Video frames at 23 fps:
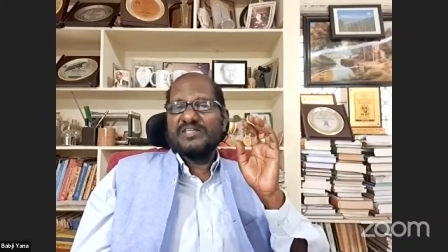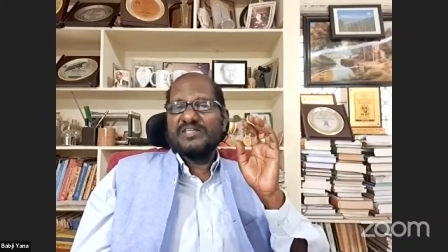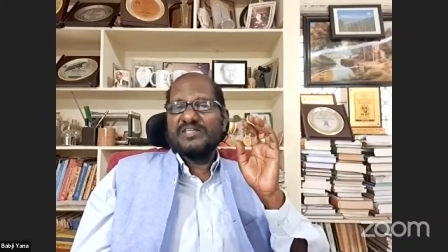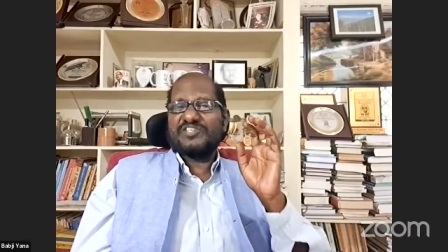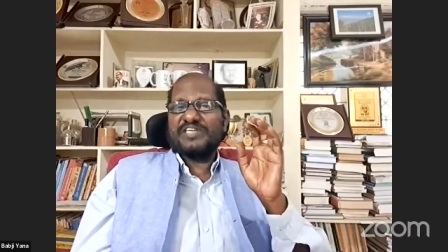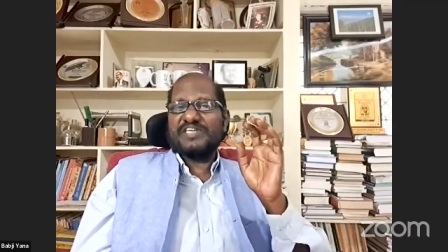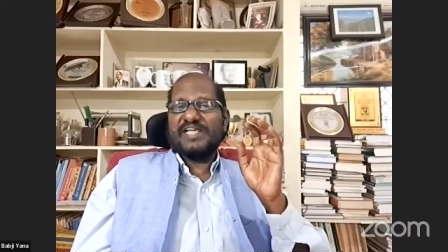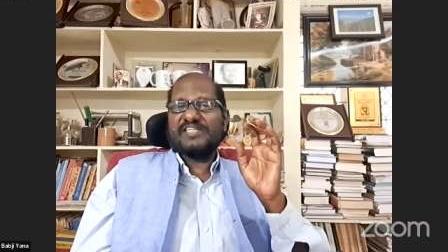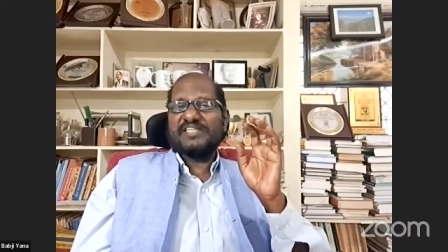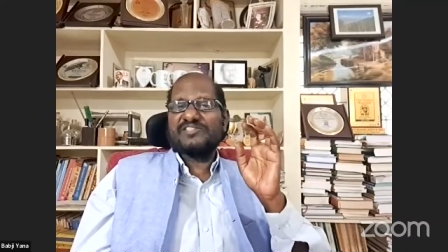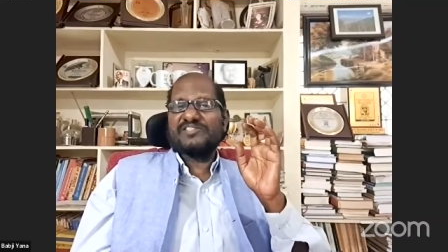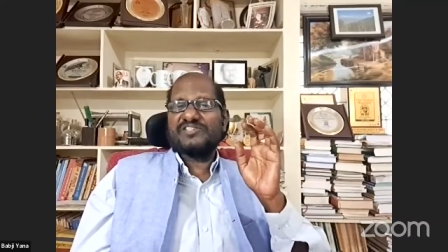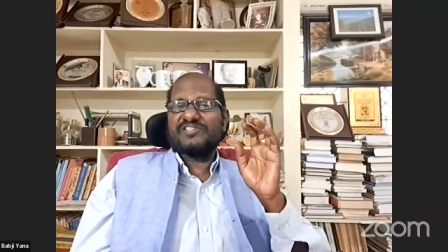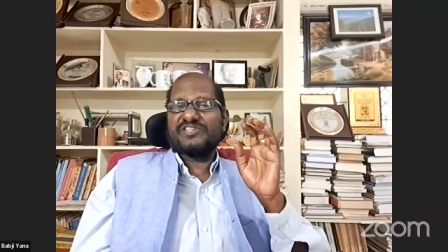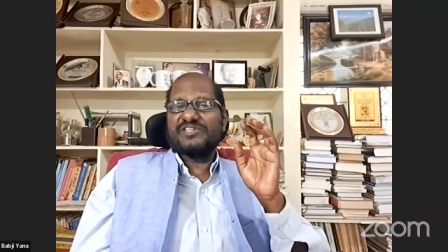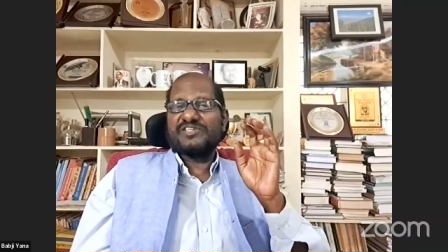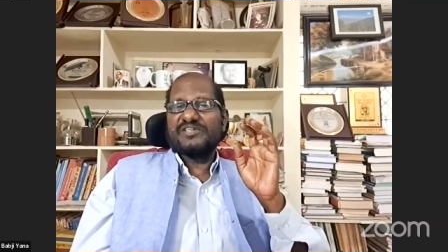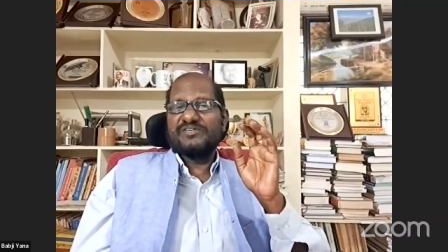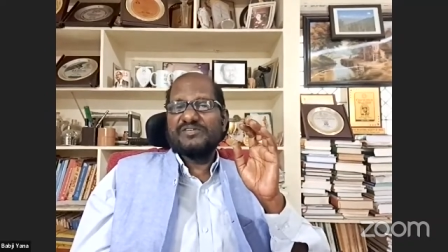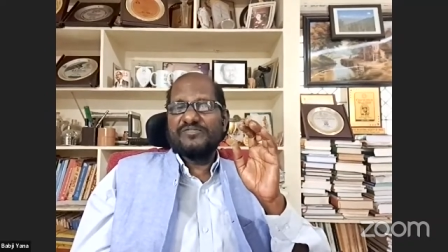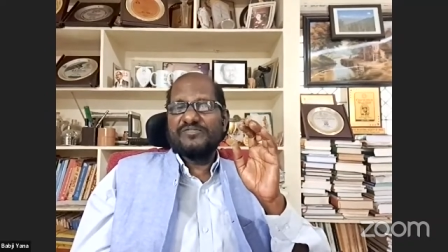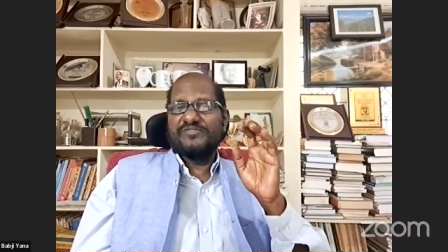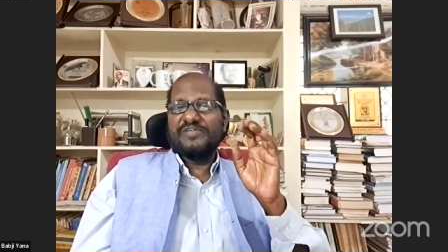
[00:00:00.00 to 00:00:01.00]

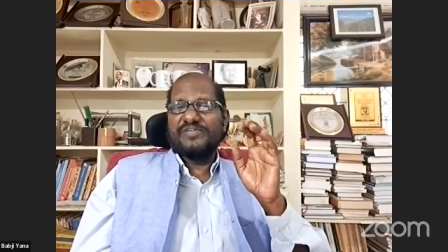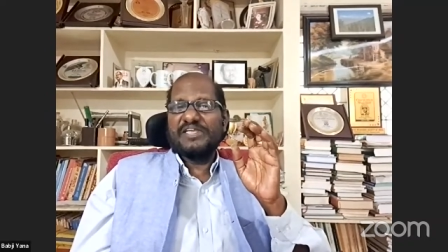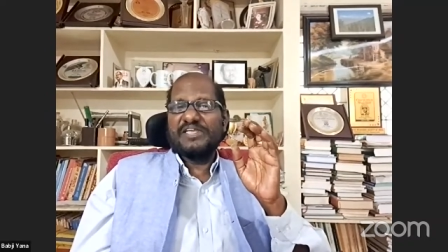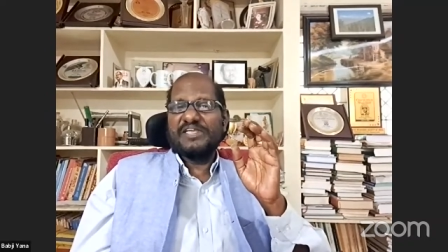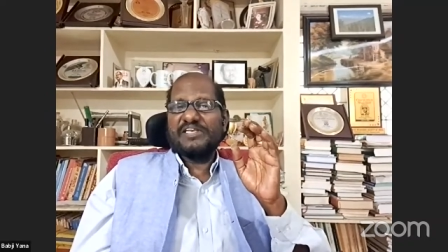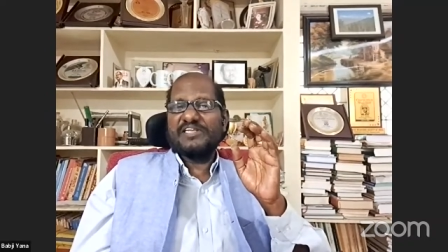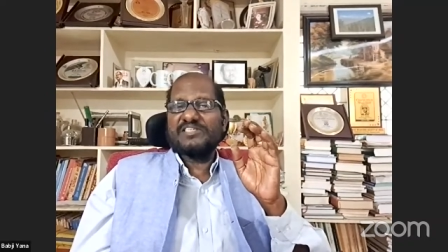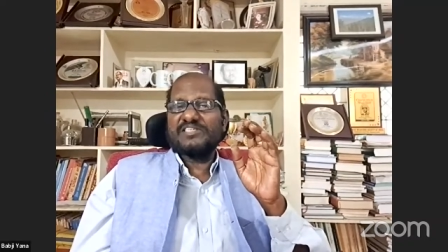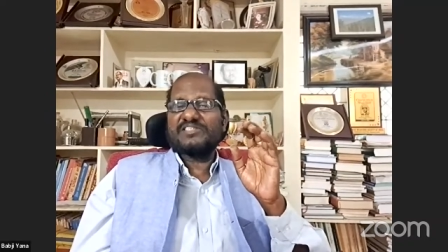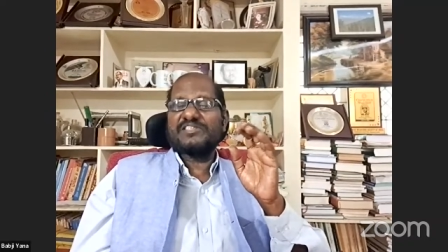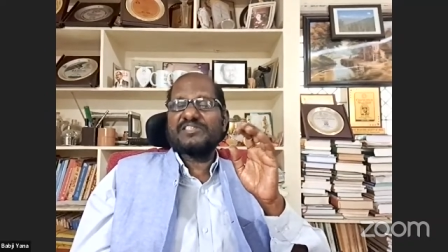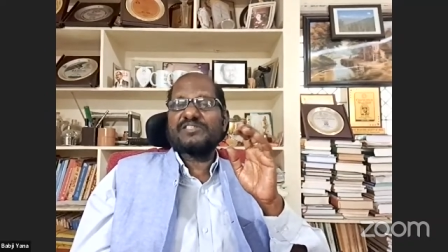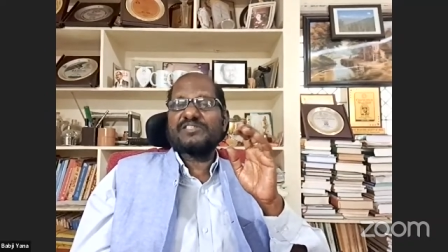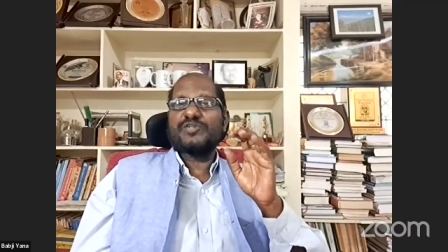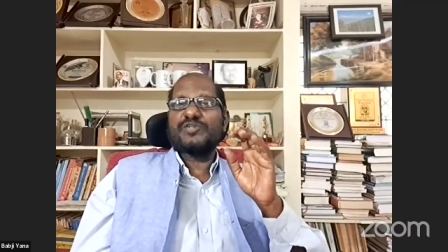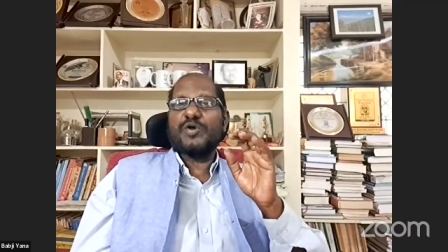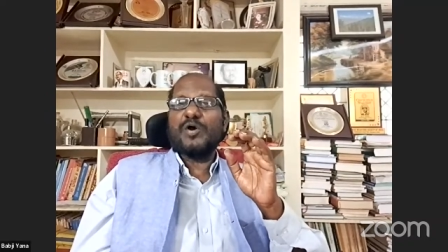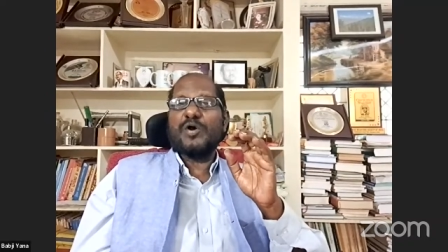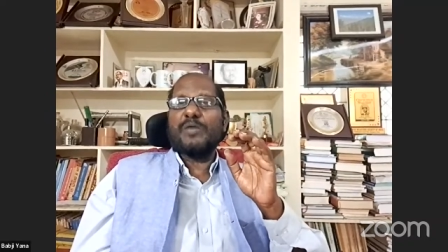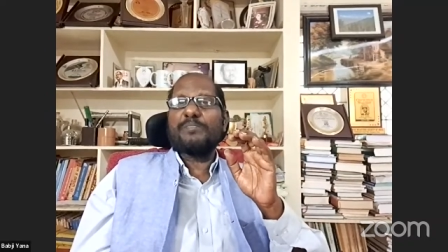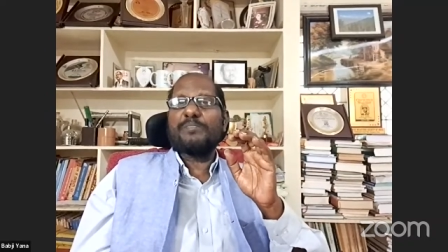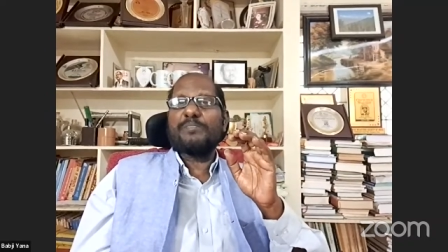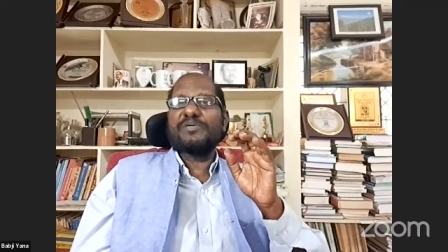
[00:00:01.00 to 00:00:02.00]
strengths,
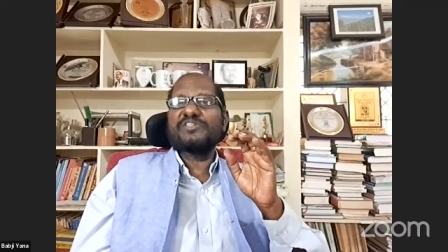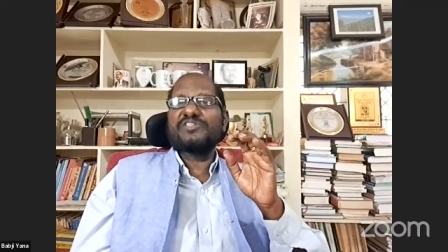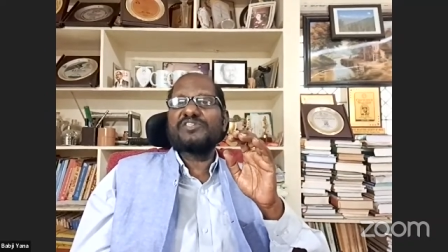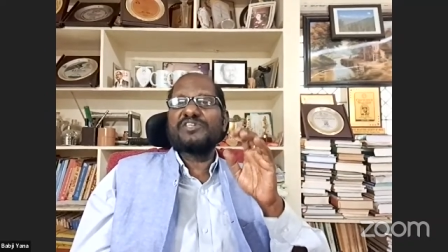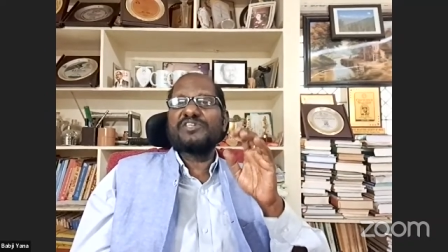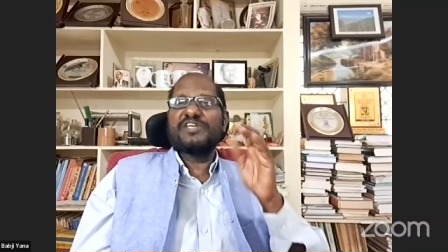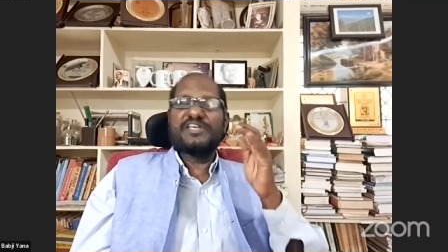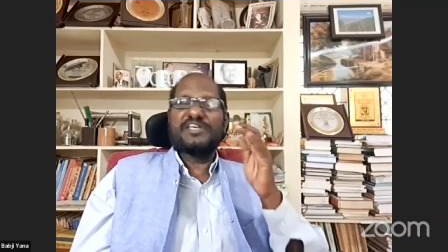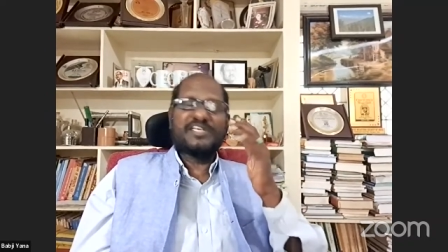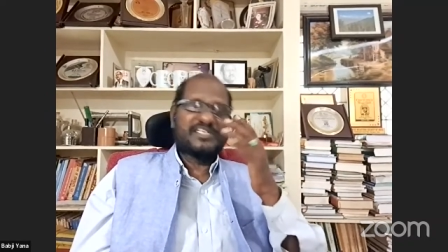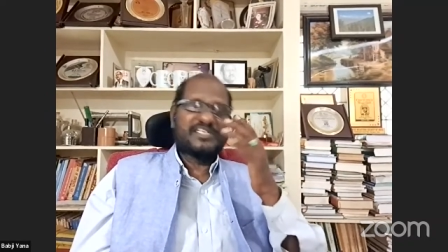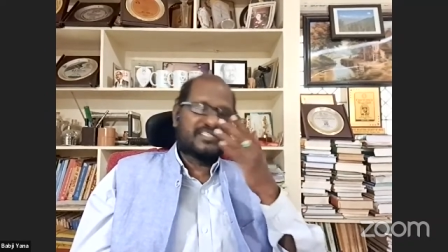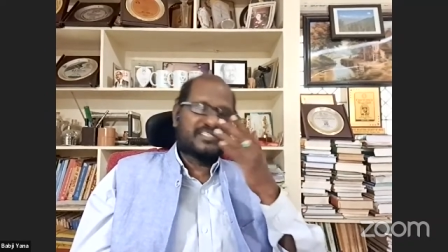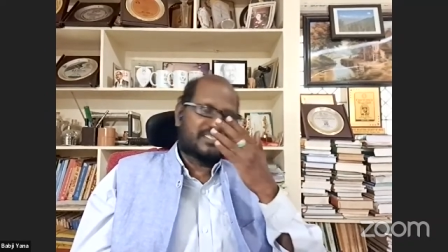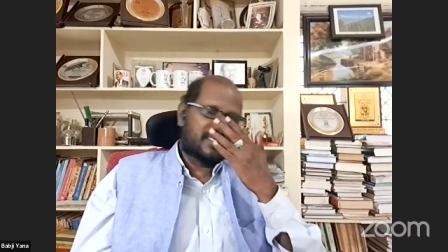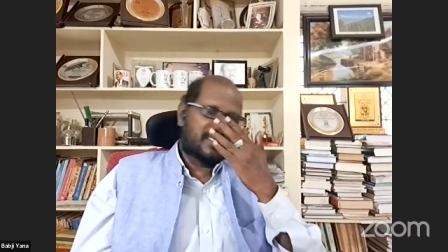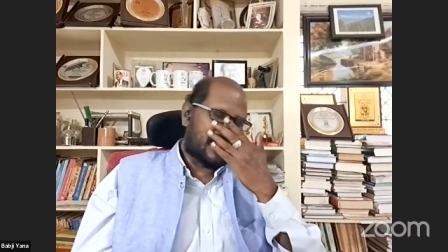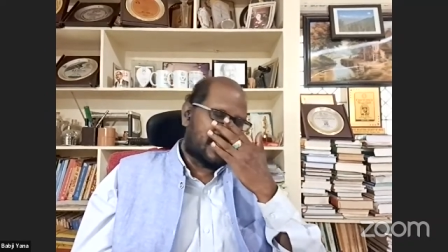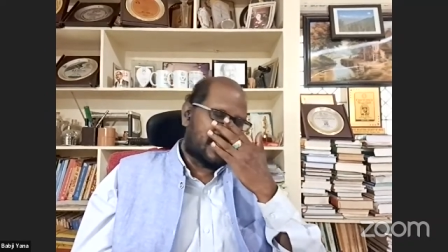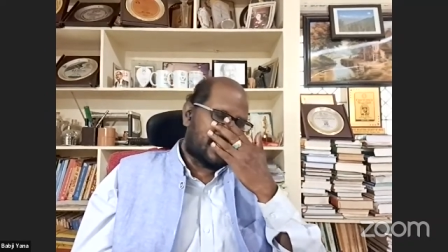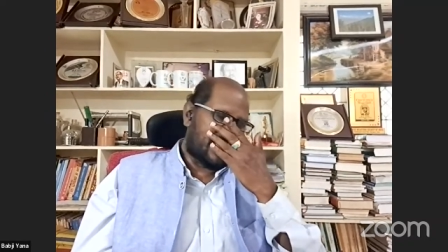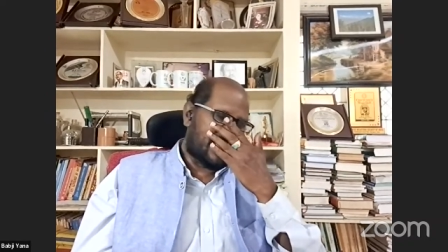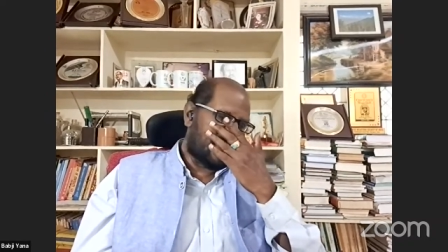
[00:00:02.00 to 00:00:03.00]
weaknesses,
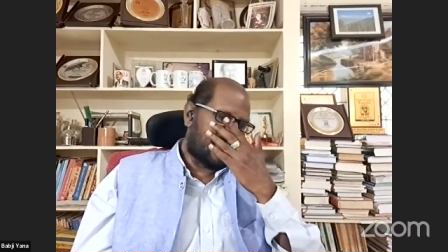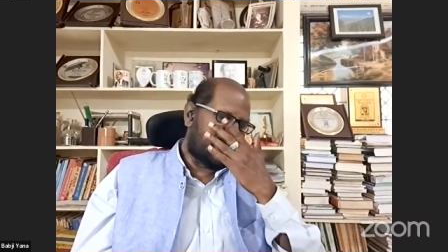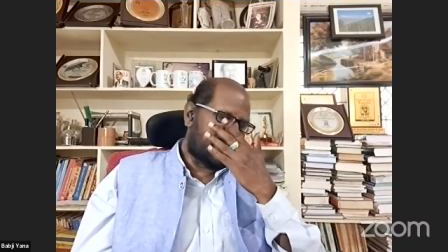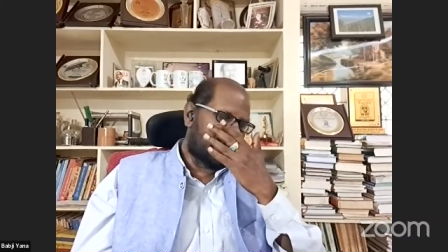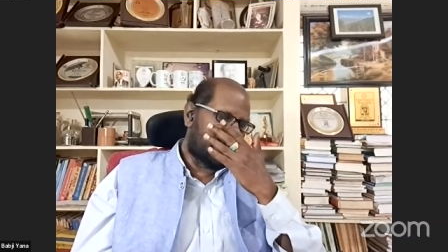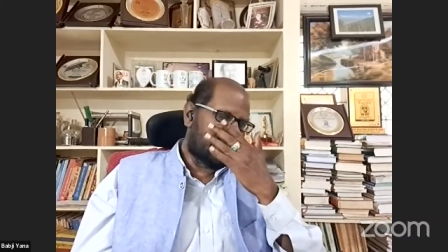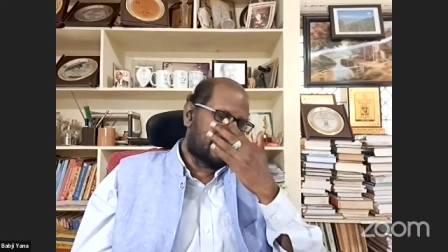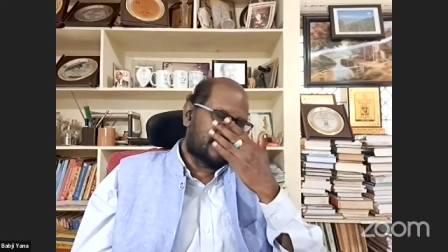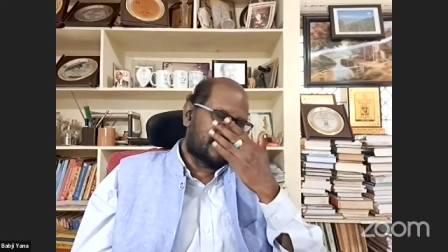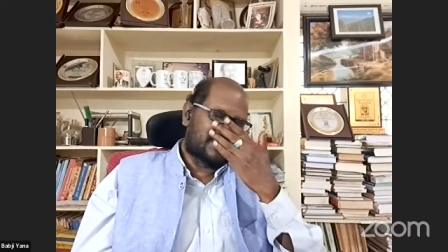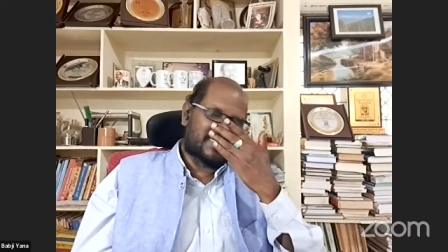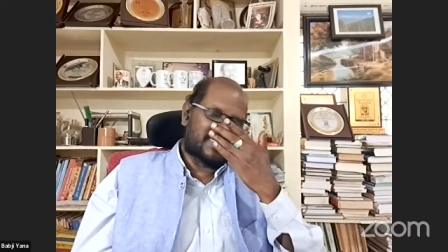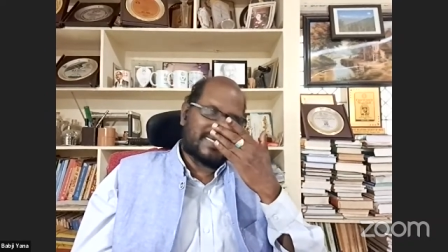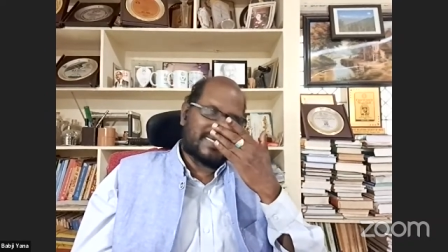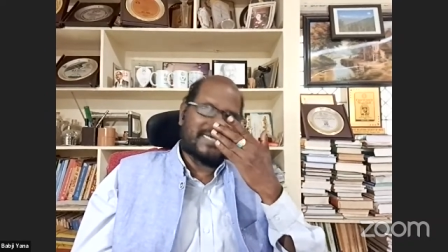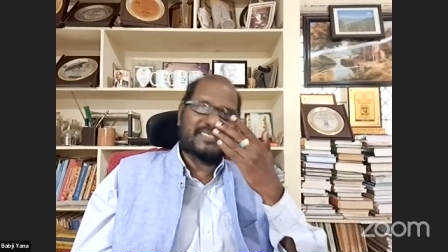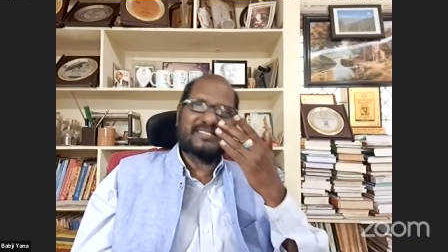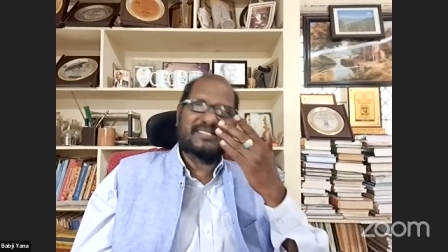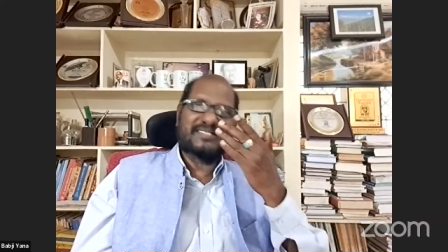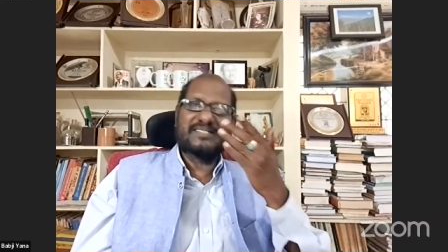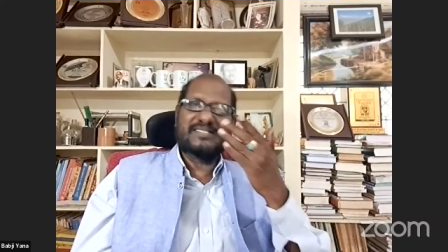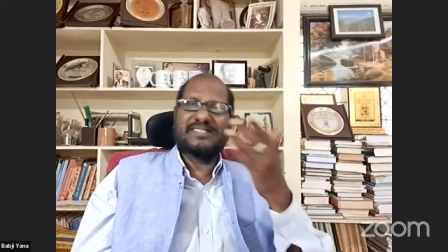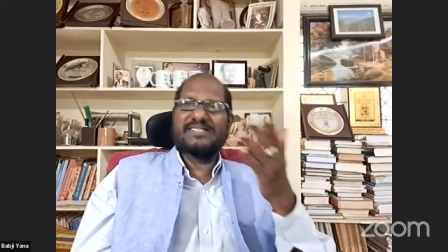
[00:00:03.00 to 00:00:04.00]
opportunities, and threats.